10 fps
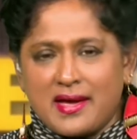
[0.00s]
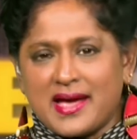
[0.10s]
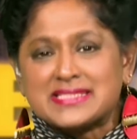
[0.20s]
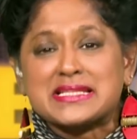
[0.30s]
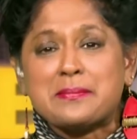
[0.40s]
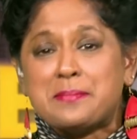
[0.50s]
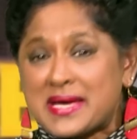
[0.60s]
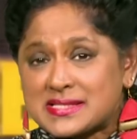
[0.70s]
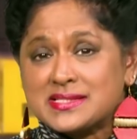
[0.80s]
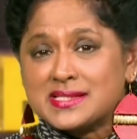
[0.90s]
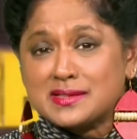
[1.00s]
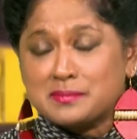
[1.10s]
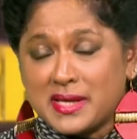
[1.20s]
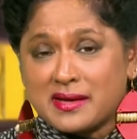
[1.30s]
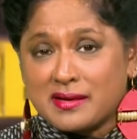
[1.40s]
as the best deal
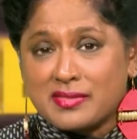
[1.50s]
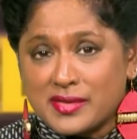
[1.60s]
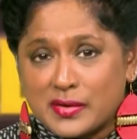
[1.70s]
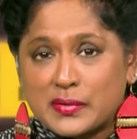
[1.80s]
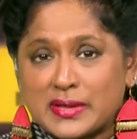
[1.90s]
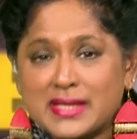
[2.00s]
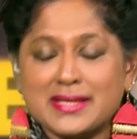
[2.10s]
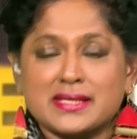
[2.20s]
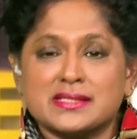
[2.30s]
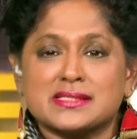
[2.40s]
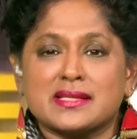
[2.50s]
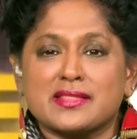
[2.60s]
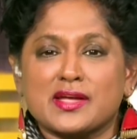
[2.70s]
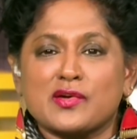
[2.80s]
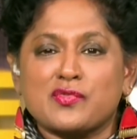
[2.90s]
maker there is,
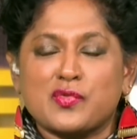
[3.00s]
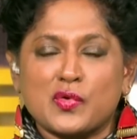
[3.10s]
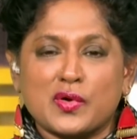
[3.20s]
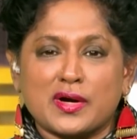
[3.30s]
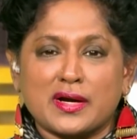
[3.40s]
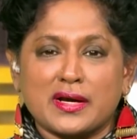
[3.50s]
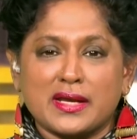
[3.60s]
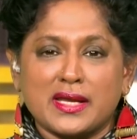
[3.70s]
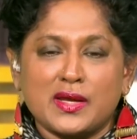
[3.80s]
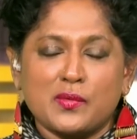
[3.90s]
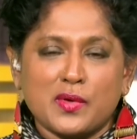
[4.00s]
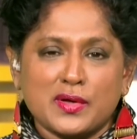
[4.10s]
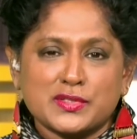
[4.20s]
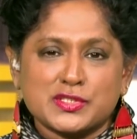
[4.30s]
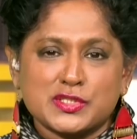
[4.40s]
and therefore he
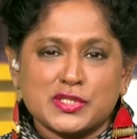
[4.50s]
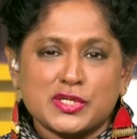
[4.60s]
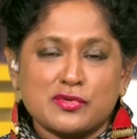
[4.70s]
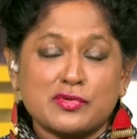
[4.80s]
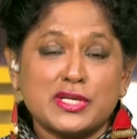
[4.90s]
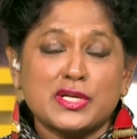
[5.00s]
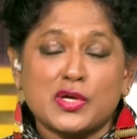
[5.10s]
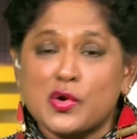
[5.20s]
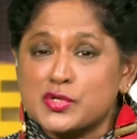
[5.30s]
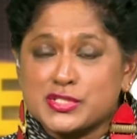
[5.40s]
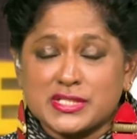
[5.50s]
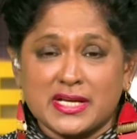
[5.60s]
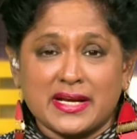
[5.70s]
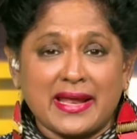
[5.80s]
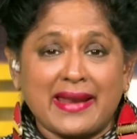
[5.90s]
wants to
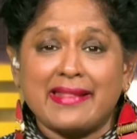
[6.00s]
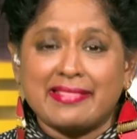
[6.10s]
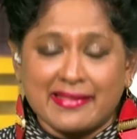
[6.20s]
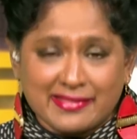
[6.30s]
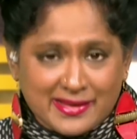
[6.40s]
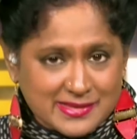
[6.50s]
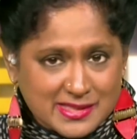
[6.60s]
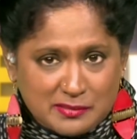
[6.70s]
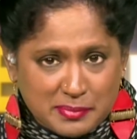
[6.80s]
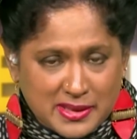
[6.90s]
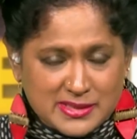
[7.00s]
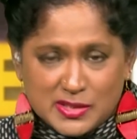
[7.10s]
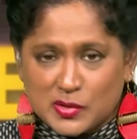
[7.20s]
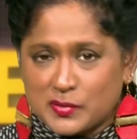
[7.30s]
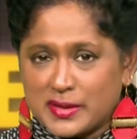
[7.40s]
renegotiate anything that's in place,
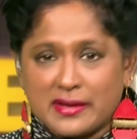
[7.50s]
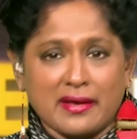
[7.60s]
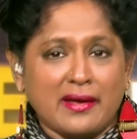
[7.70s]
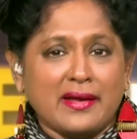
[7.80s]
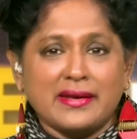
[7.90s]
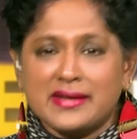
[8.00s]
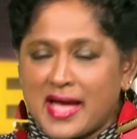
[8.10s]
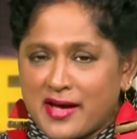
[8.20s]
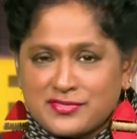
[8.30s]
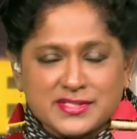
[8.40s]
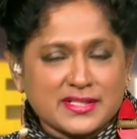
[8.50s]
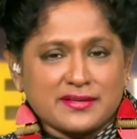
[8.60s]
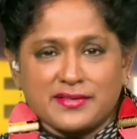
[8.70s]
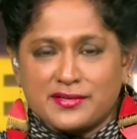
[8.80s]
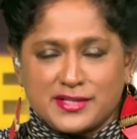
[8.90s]
including
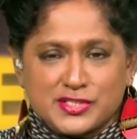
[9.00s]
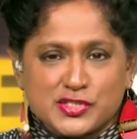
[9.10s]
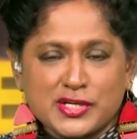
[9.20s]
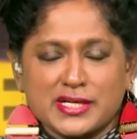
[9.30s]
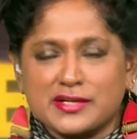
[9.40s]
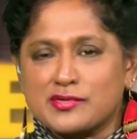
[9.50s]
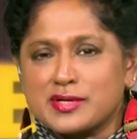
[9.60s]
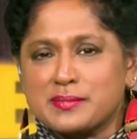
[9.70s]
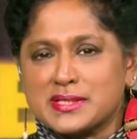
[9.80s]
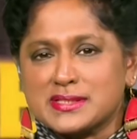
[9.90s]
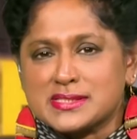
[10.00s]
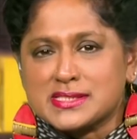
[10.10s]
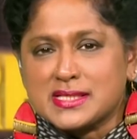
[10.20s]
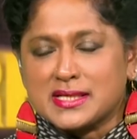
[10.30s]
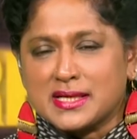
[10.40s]
NAFTA, various trade
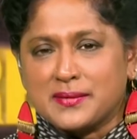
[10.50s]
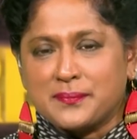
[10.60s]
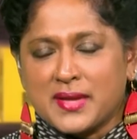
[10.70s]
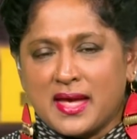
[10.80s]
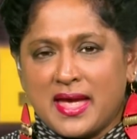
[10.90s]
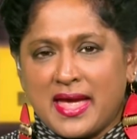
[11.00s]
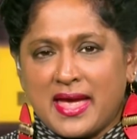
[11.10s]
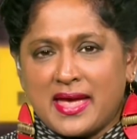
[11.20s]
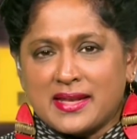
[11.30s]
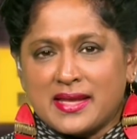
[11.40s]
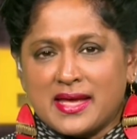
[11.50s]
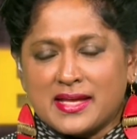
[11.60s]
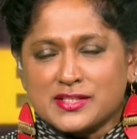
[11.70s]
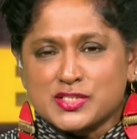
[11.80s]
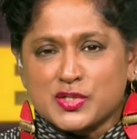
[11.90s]
agreements, uh, and,
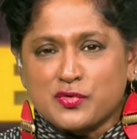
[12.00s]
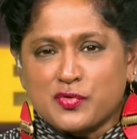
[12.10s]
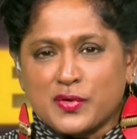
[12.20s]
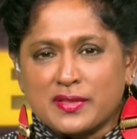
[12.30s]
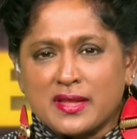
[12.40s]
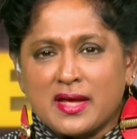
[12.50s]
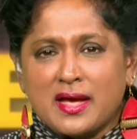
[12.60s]
and so forth.